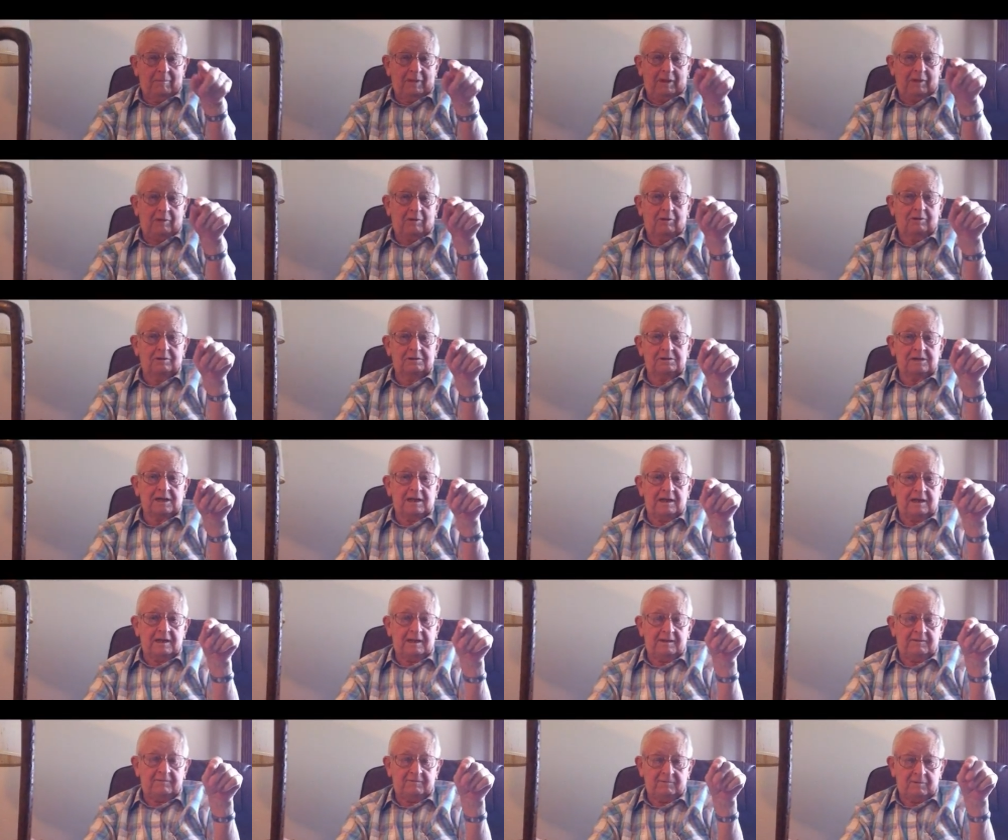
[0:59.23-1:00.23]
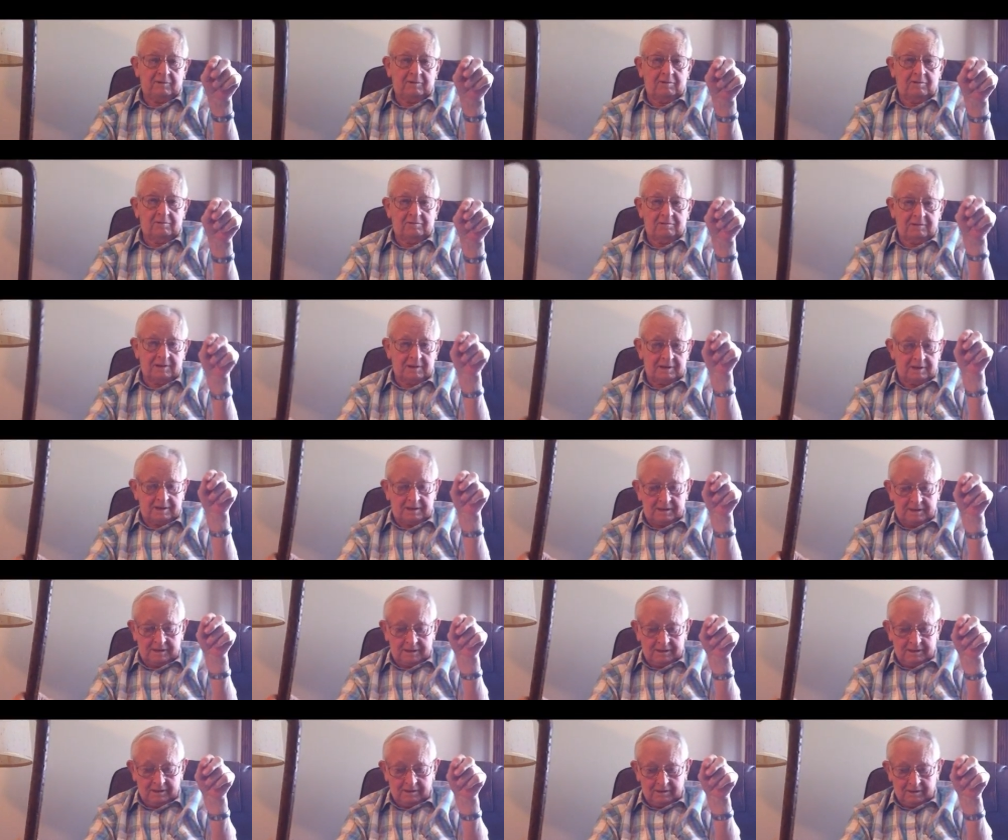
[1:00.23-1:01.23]
because I've
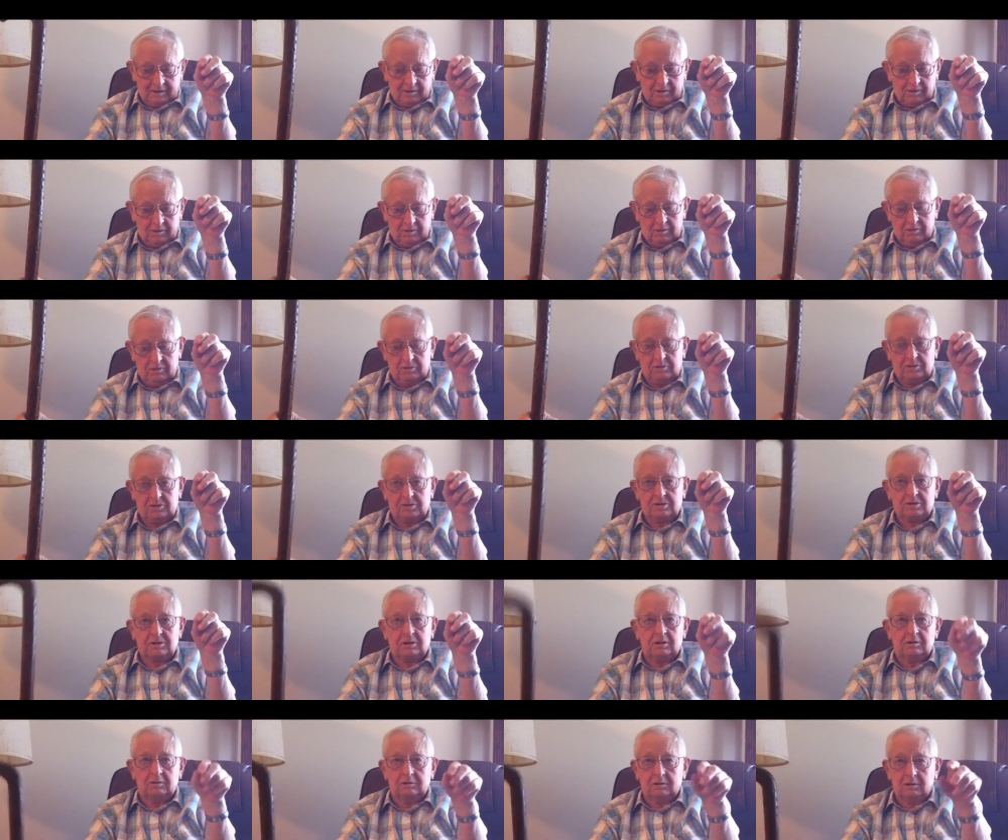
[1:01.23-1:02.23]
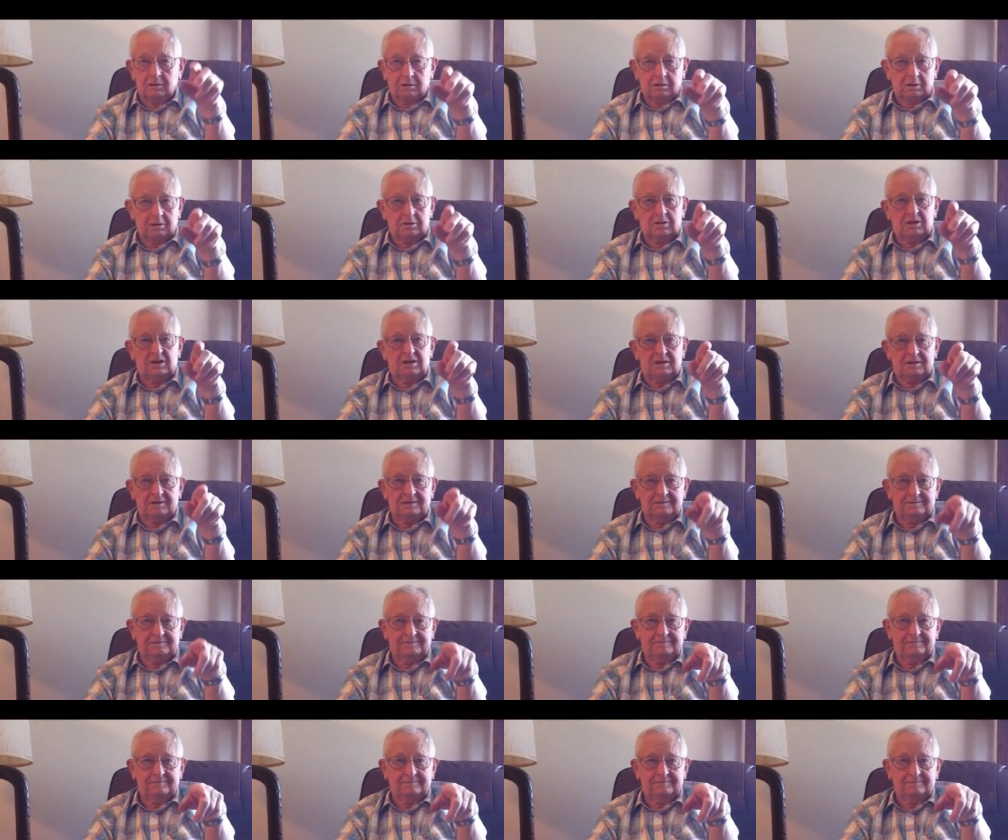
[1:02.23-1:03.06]
already caught skunks,